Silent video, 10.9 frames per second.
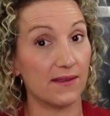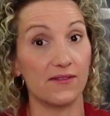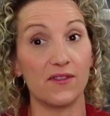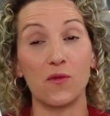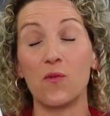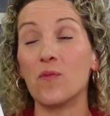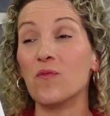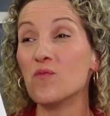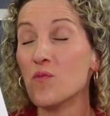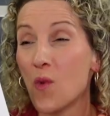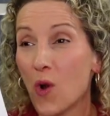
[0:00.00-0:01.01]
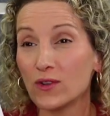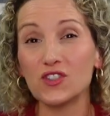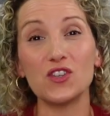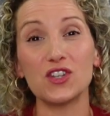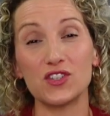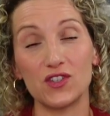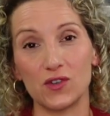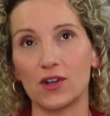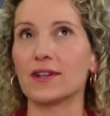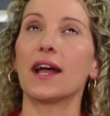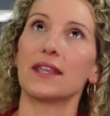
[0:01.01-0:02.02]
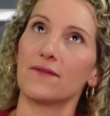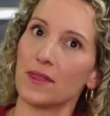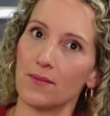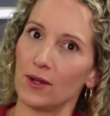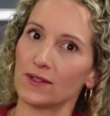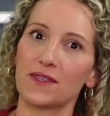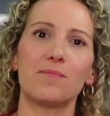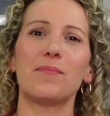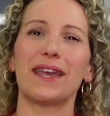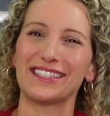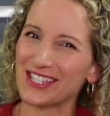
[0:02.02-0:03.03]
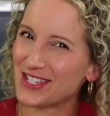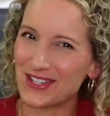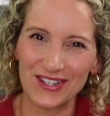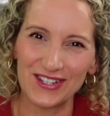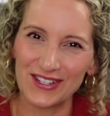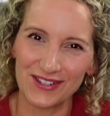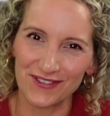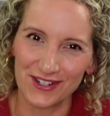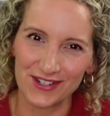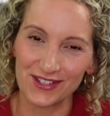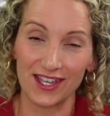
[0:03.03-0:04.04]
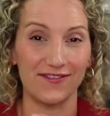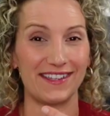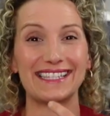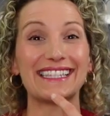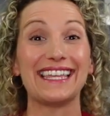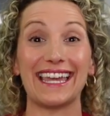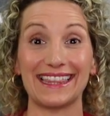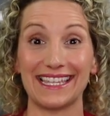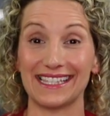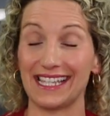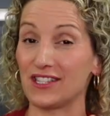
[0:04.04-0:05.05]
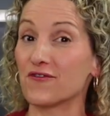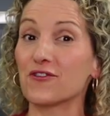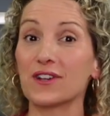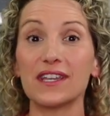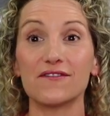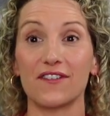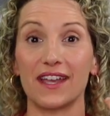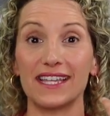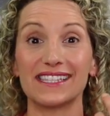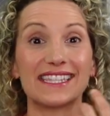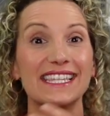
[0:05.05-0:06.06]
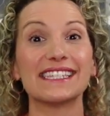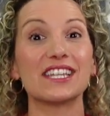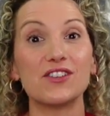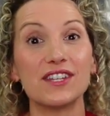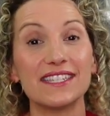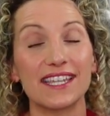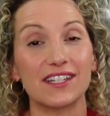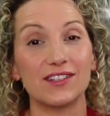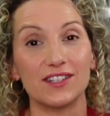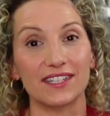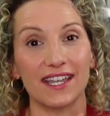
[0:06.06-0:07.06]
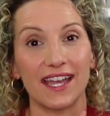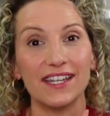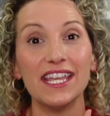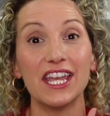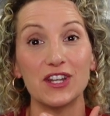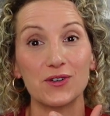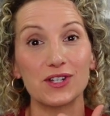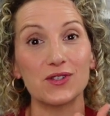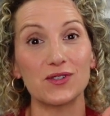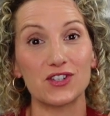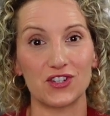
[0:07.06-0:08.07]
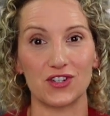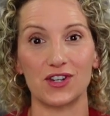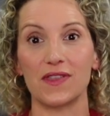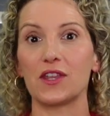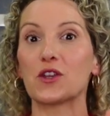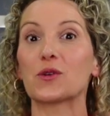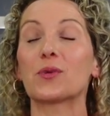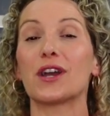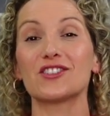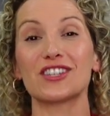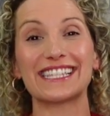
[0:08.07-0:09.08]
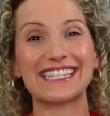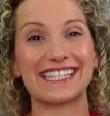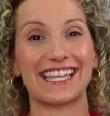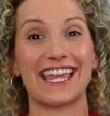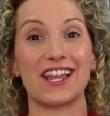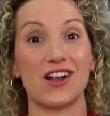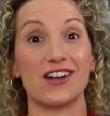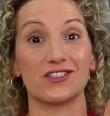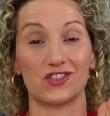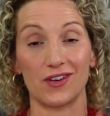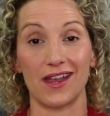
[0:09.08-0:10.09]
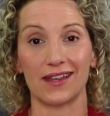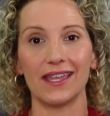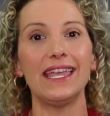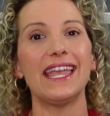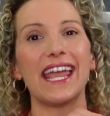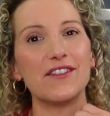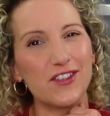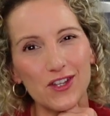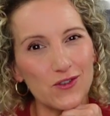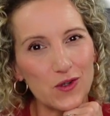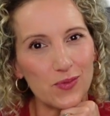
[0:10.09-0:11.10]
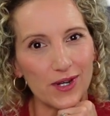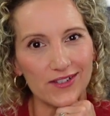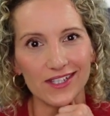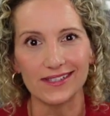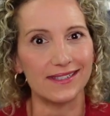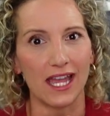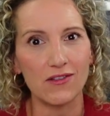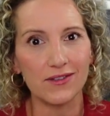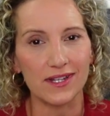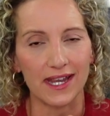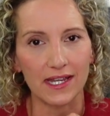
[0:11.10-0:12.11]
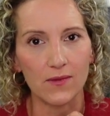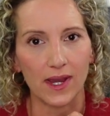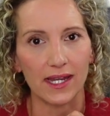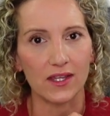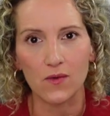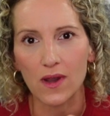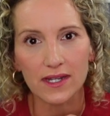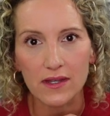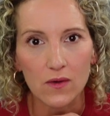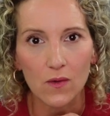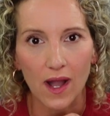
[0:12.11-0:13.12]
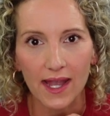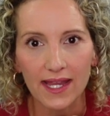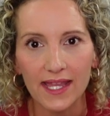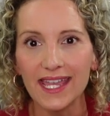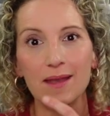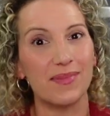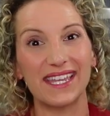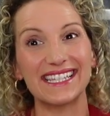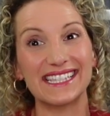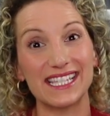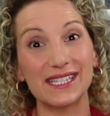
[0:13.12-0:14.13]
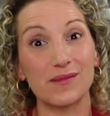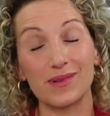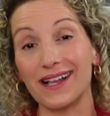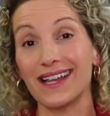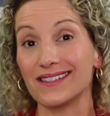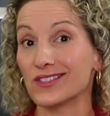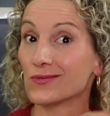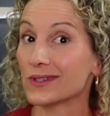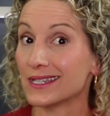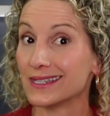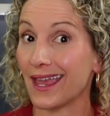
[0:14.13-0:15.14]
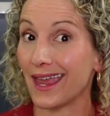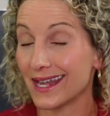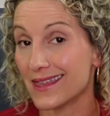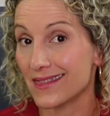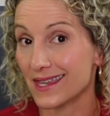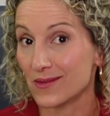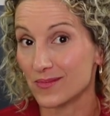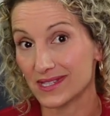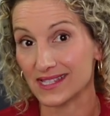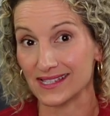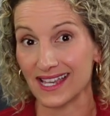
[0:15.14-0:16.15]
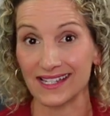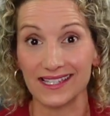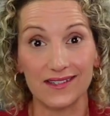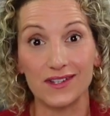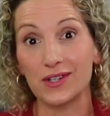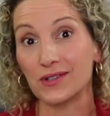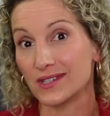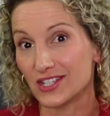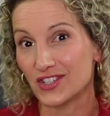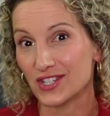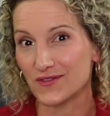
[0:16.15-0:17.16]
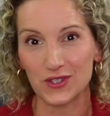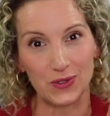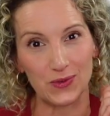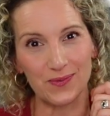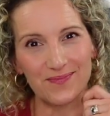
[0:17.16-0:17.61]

the most you can do, or not even the most, the best thing you can do for yourself is get this. It's free advice, things that you can take a look at in order to ensure that your projects stay on track. And if you don't do projects, download it anyway. You want to know why? Because this applies to really to anything in business, activity or initiative too.